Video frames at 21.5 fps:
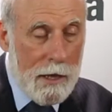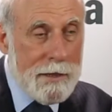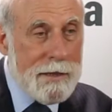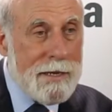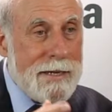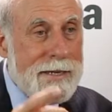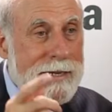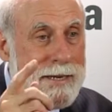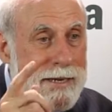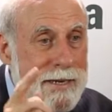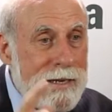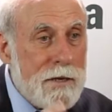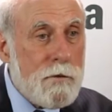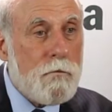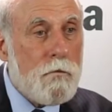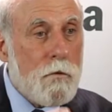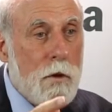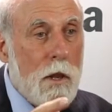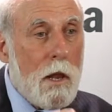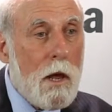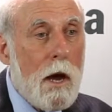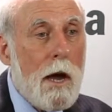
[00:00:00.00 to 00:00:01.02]
that didn't
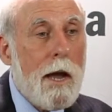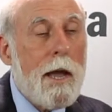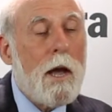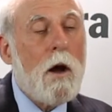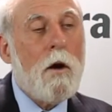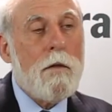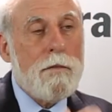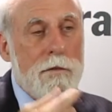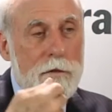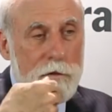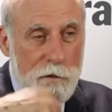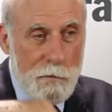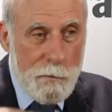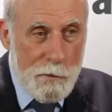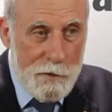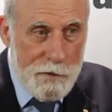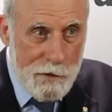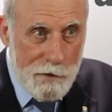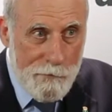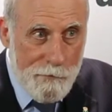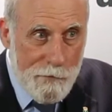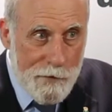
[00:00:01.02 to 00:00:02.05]
rely on the
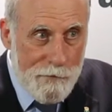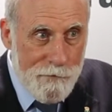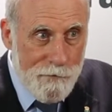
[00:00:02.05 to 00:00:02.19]
specific